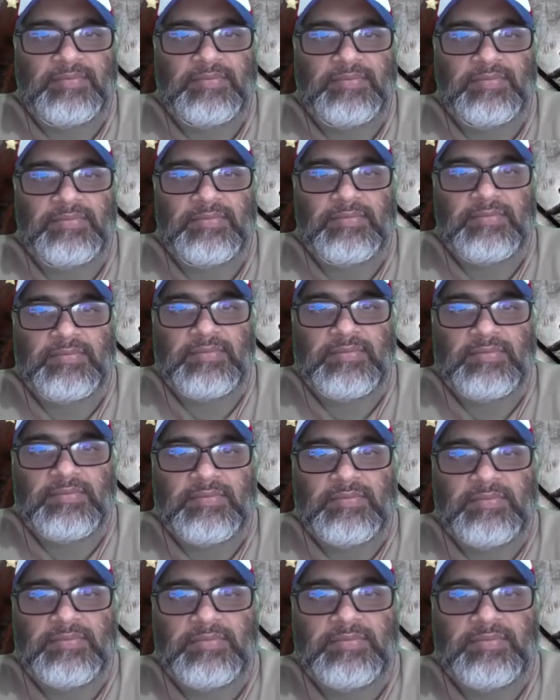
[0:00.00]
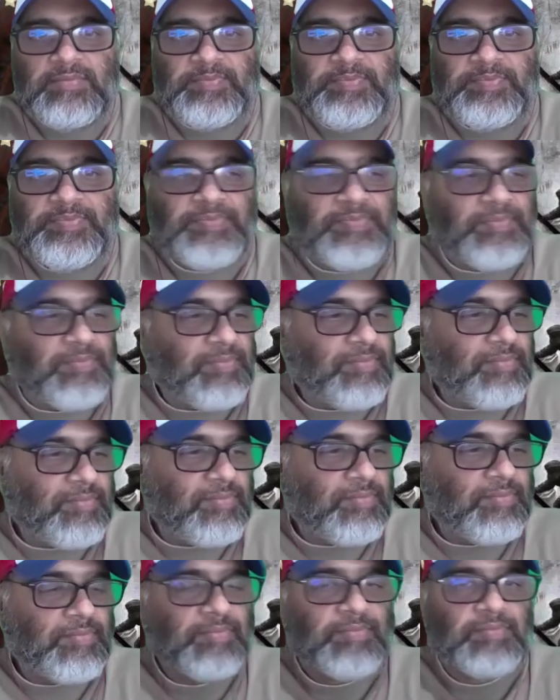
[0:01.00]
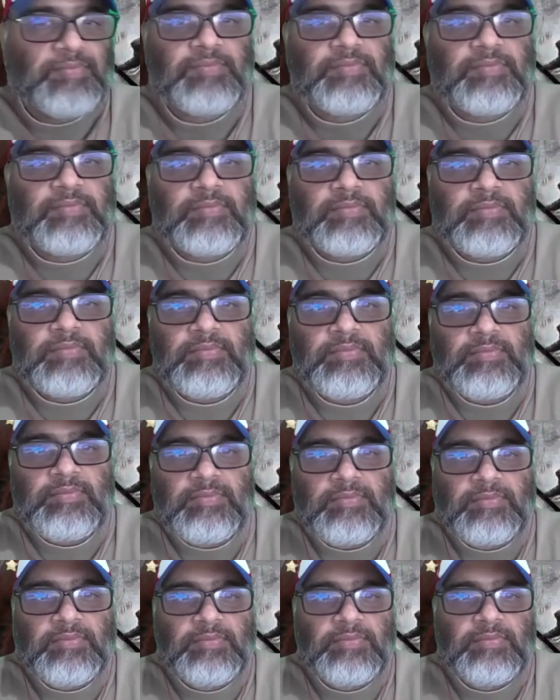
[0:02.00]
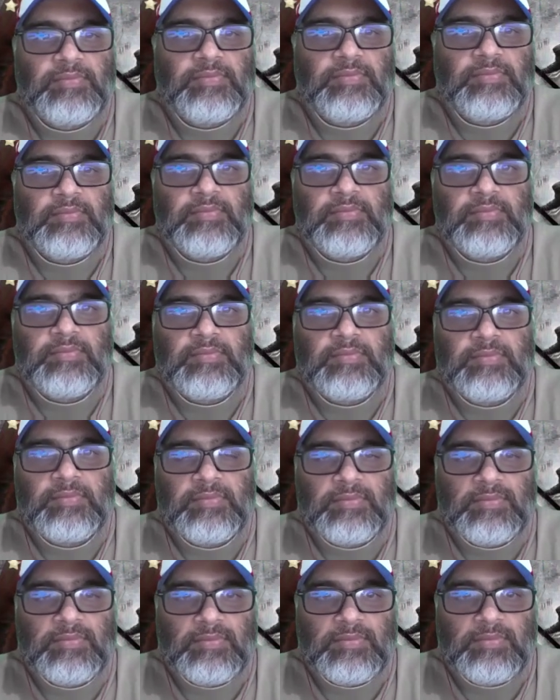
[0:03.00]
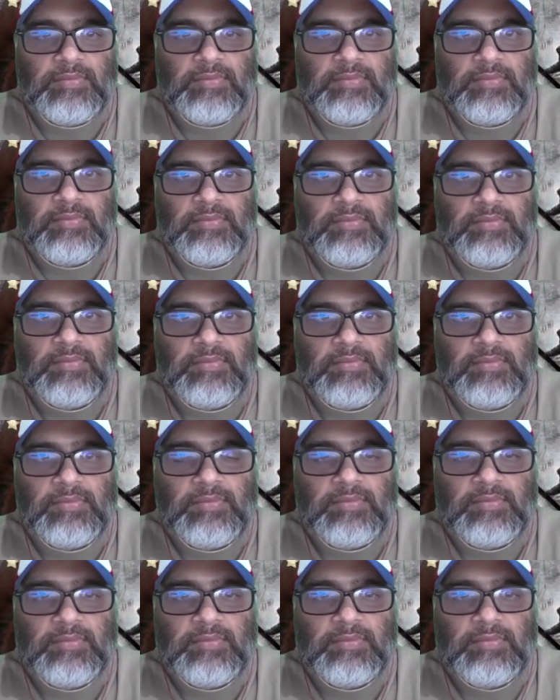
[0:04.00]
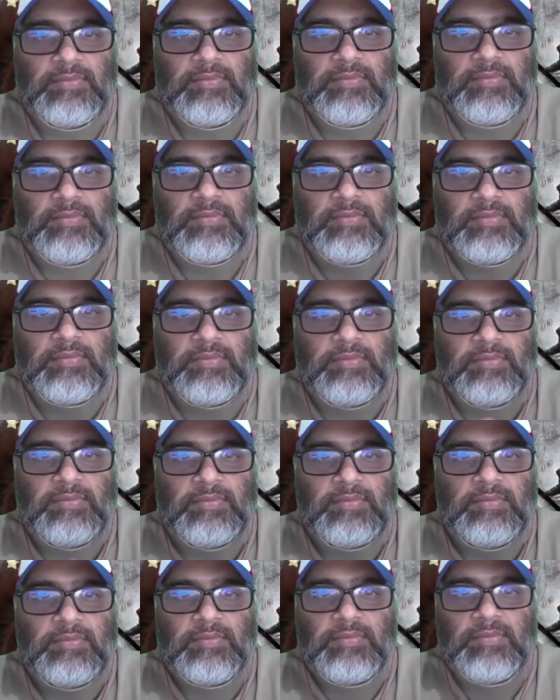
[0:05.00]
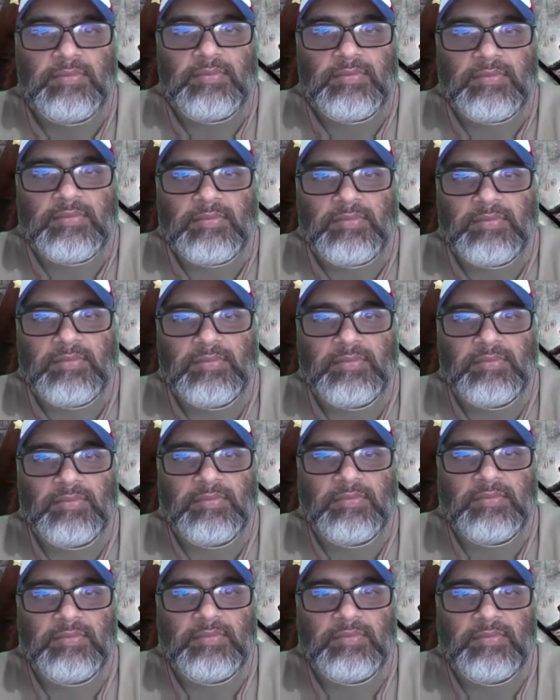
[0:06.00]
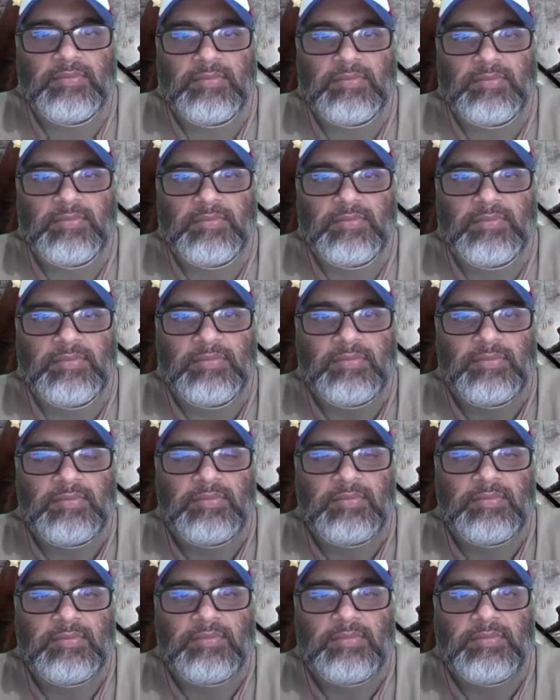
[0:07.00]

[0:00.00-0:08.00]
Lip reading: (silent)